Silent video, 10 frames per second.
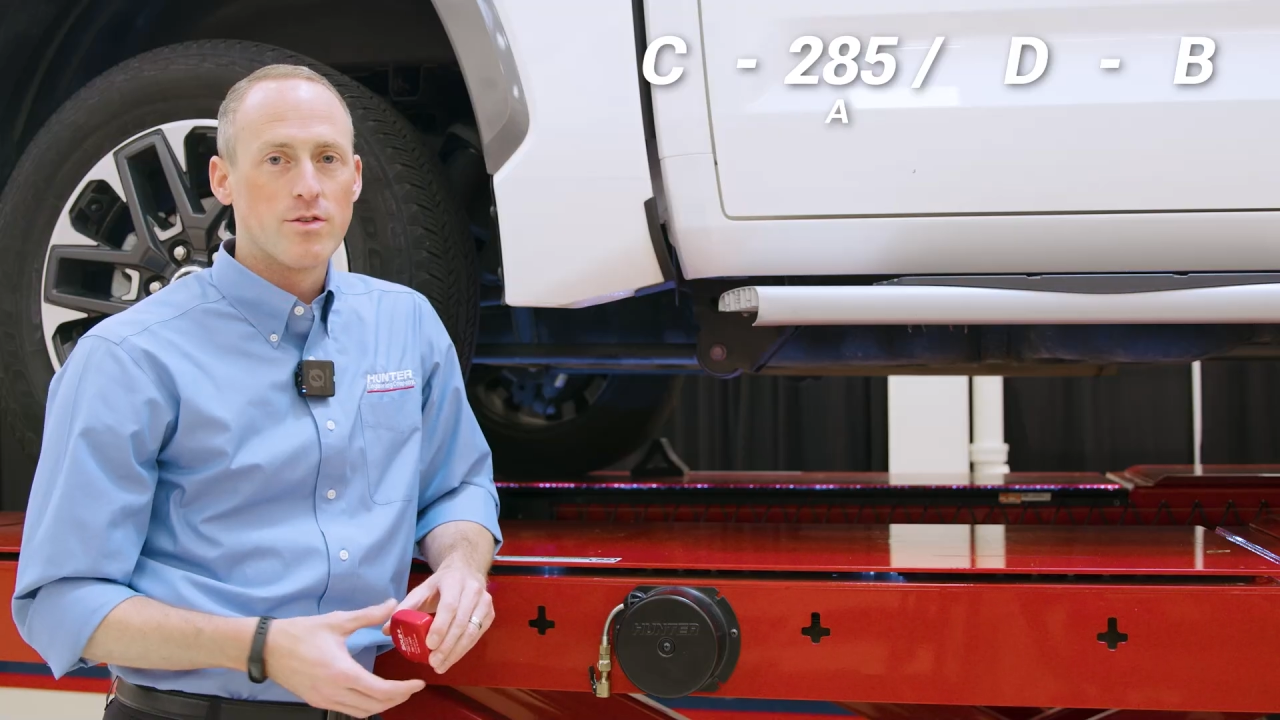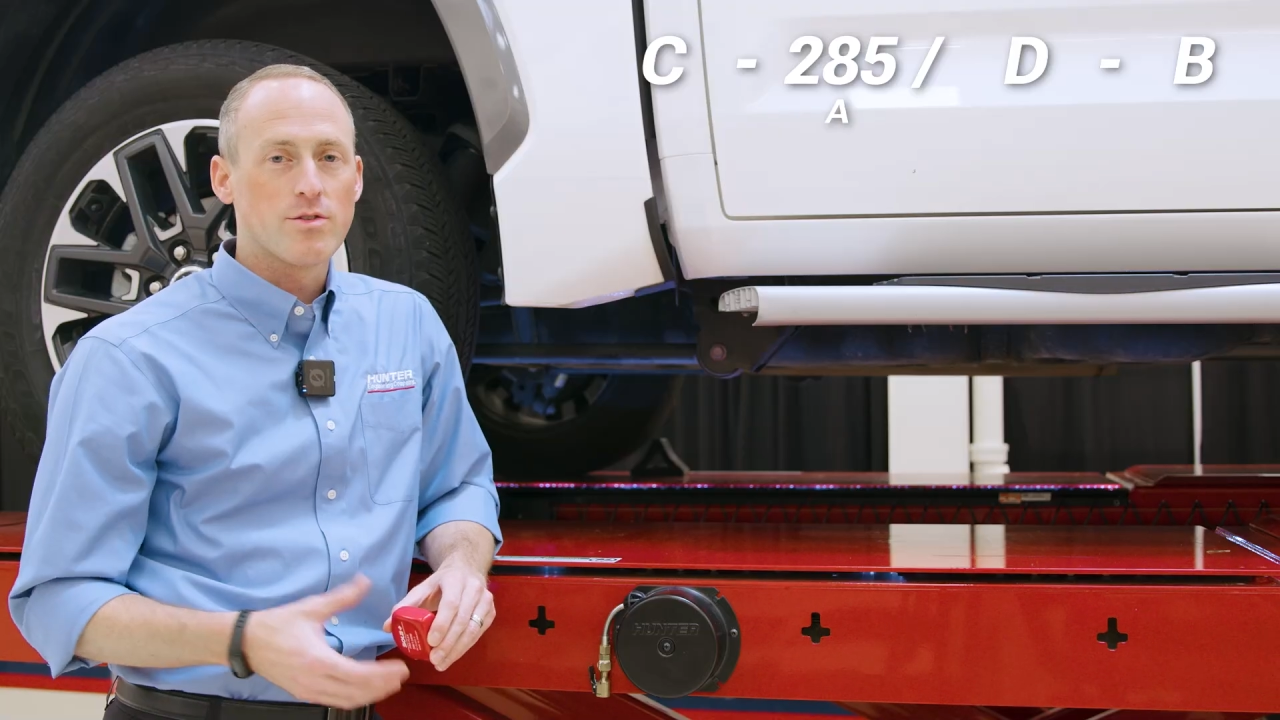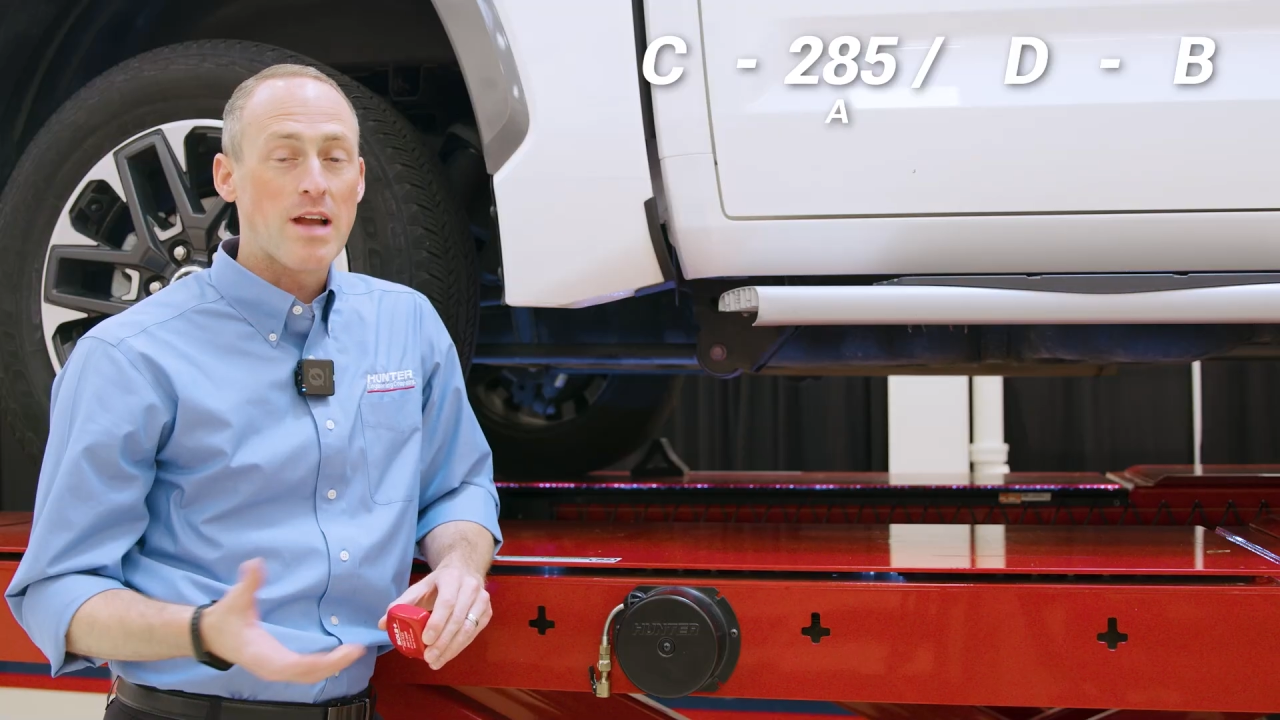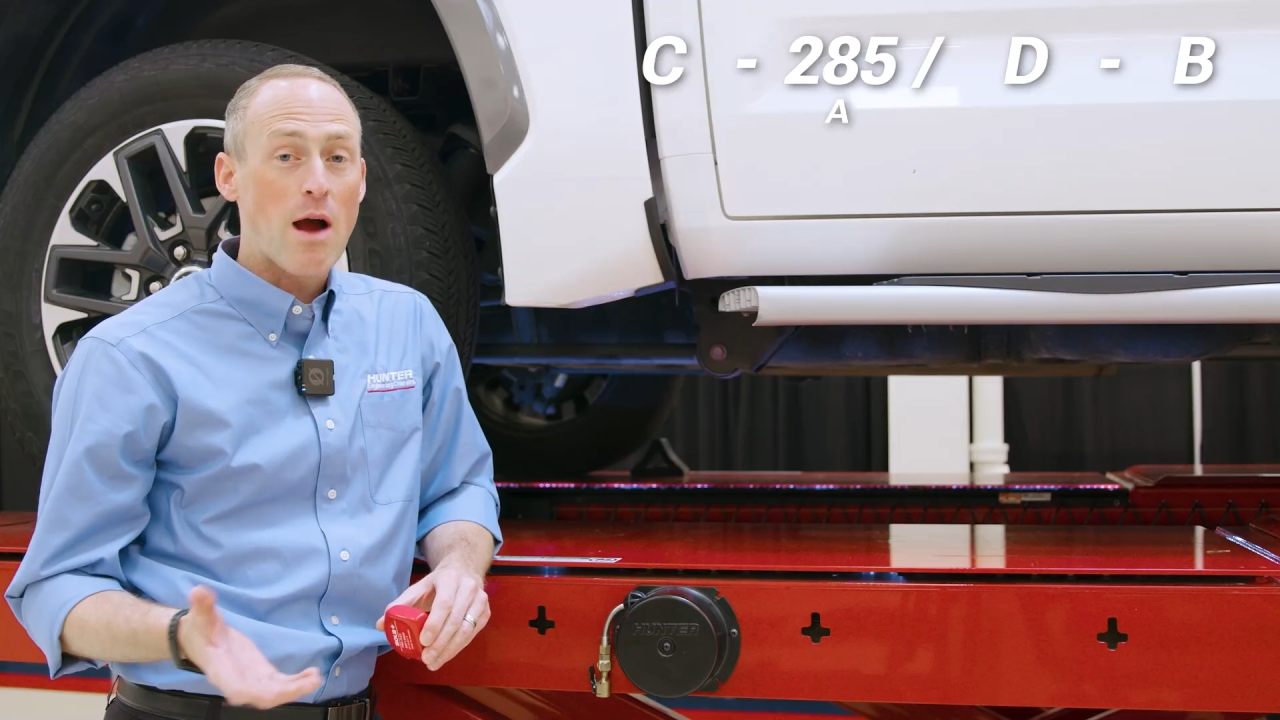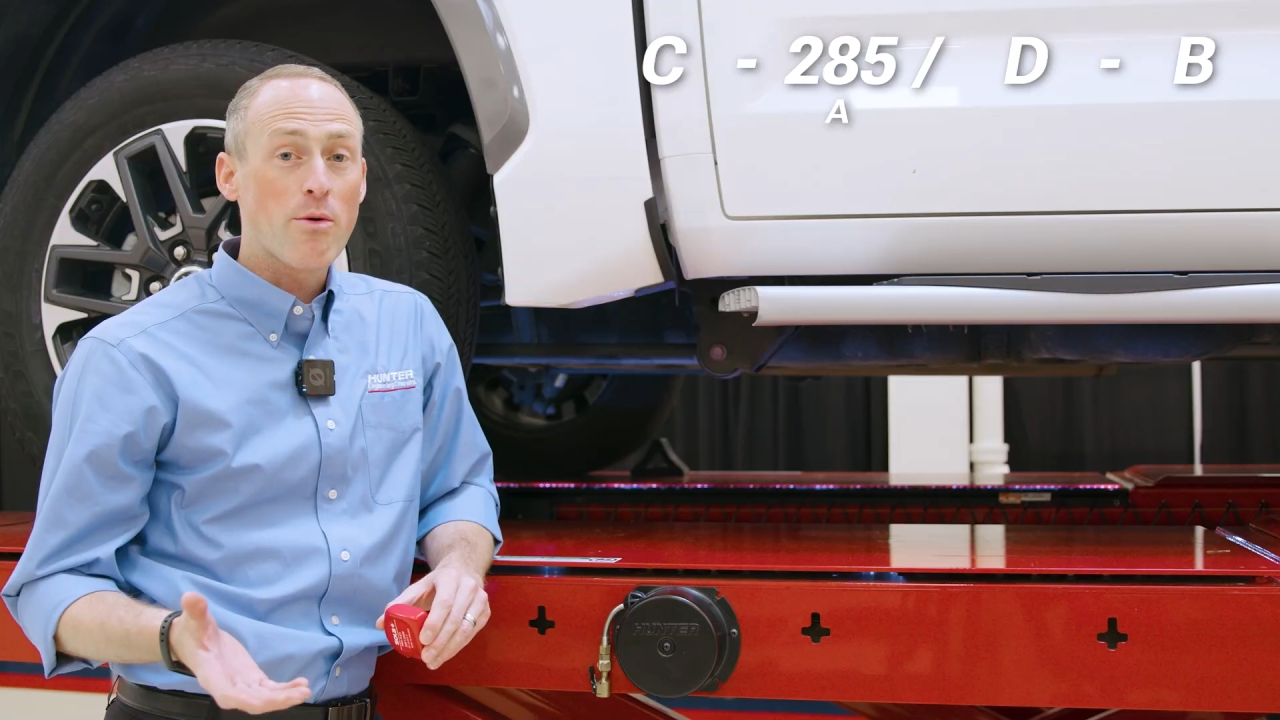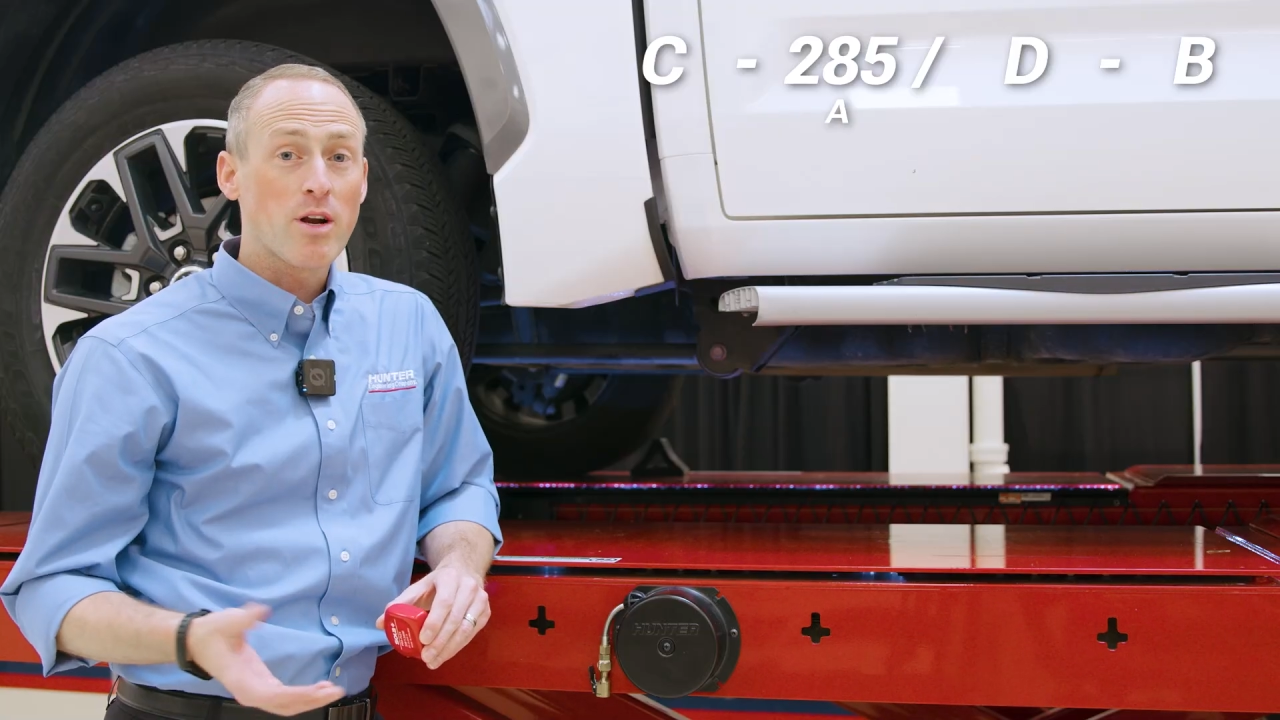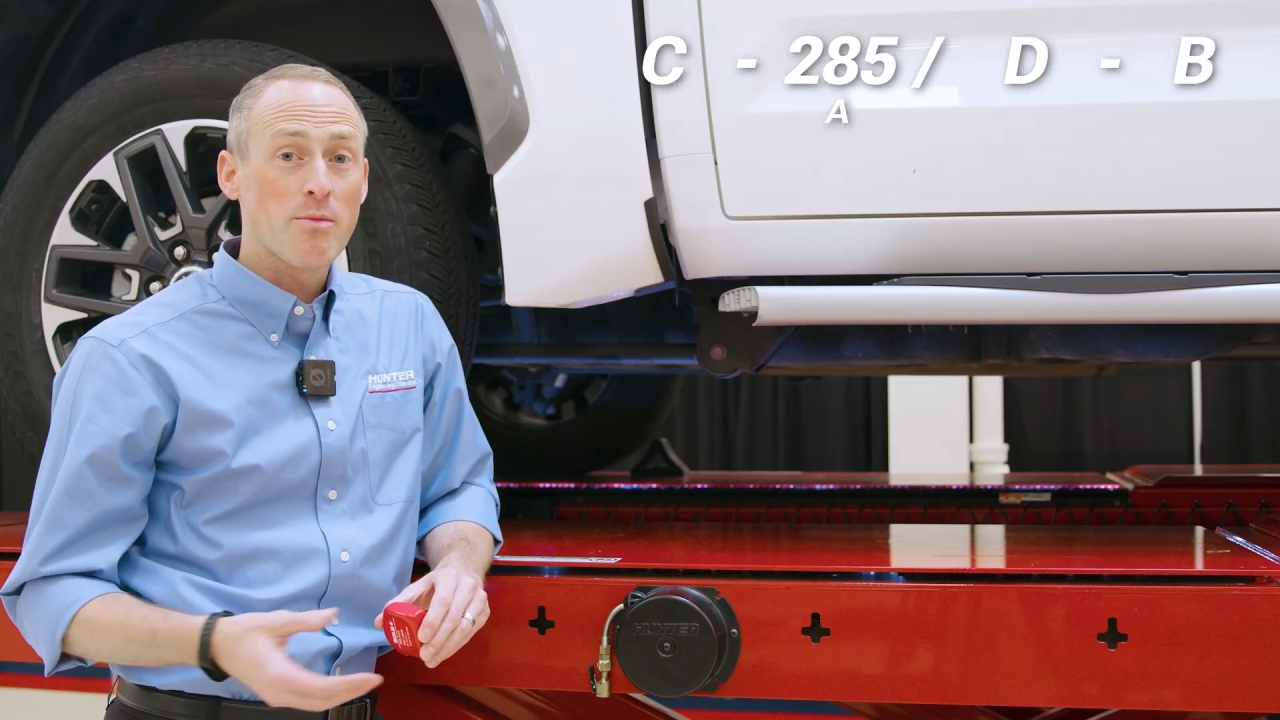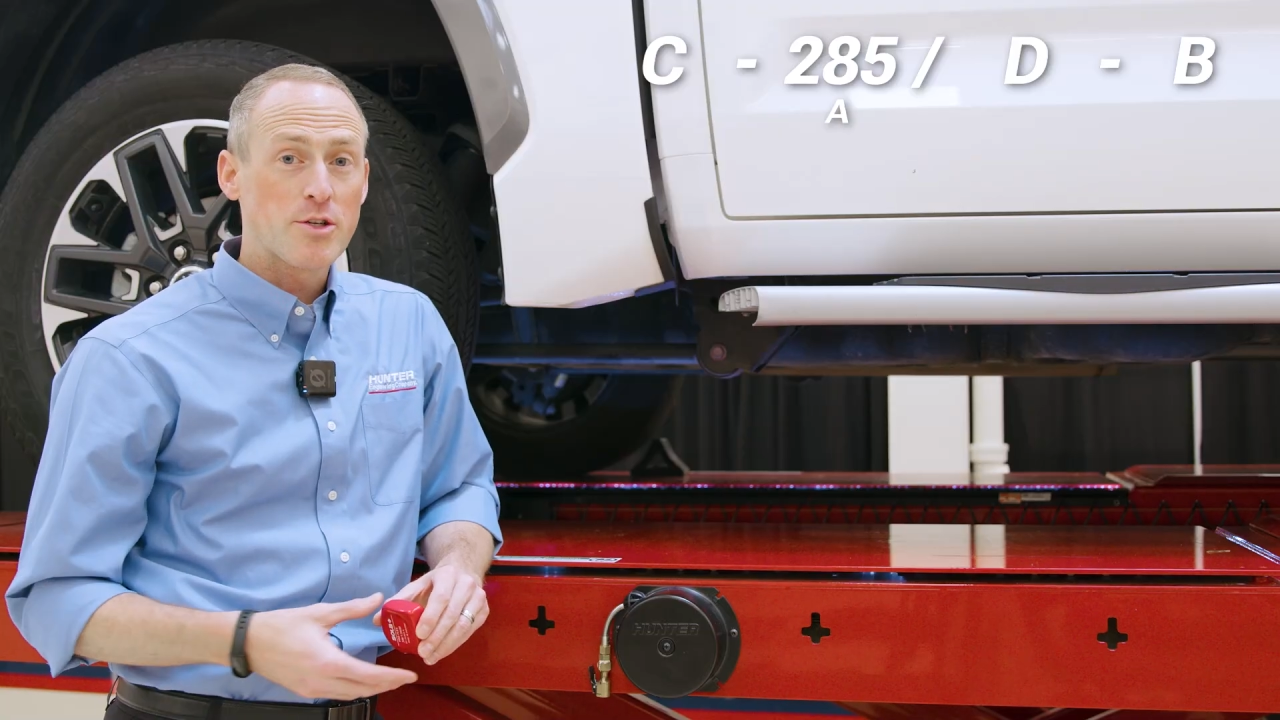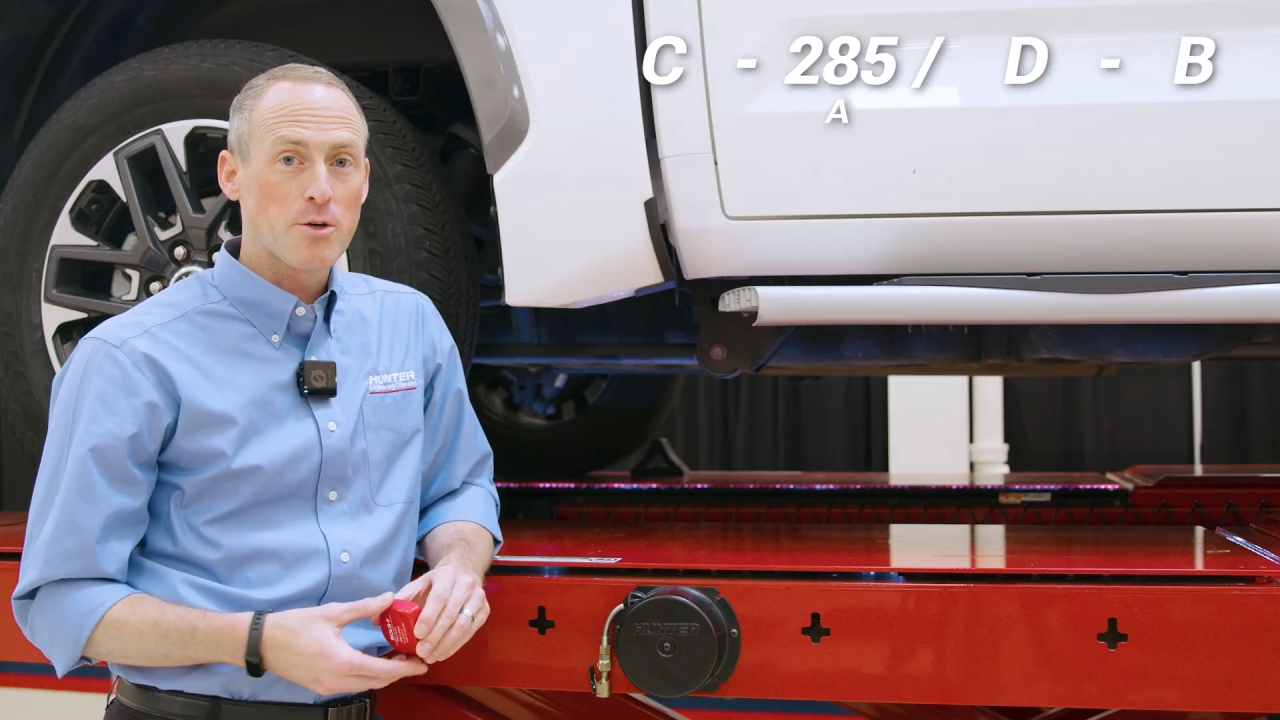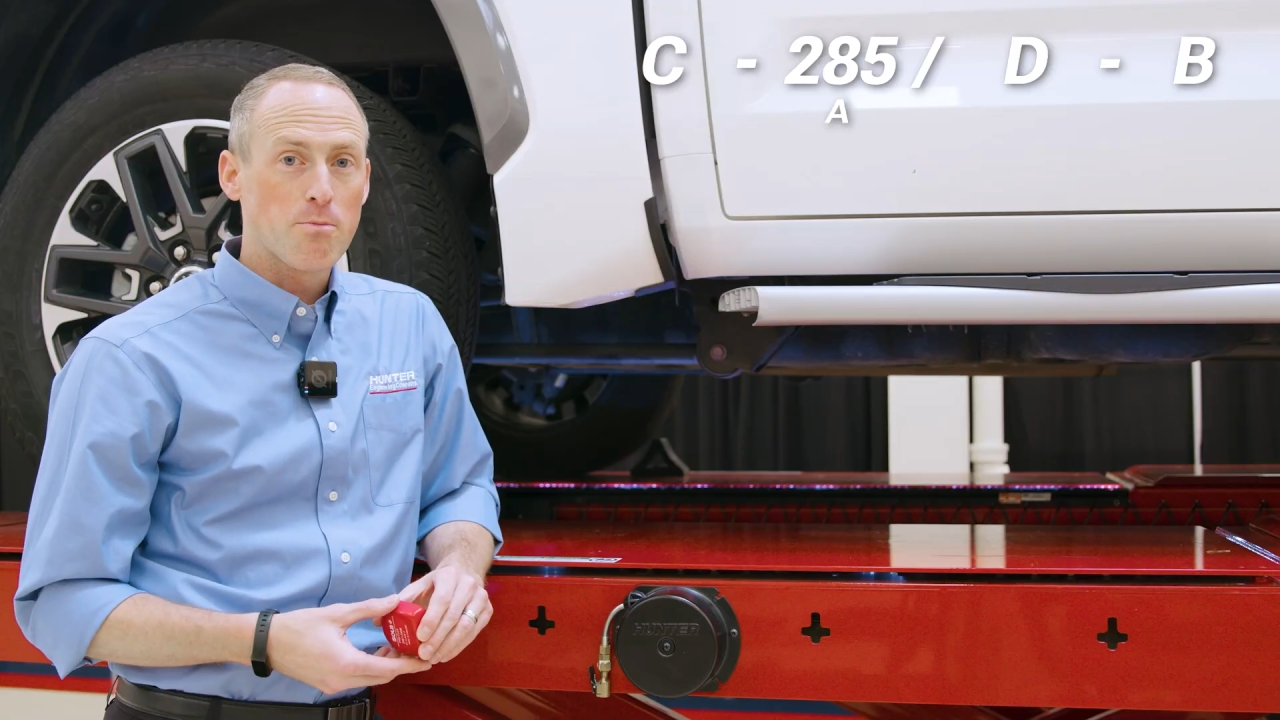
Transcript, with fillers: So now we're gonna measure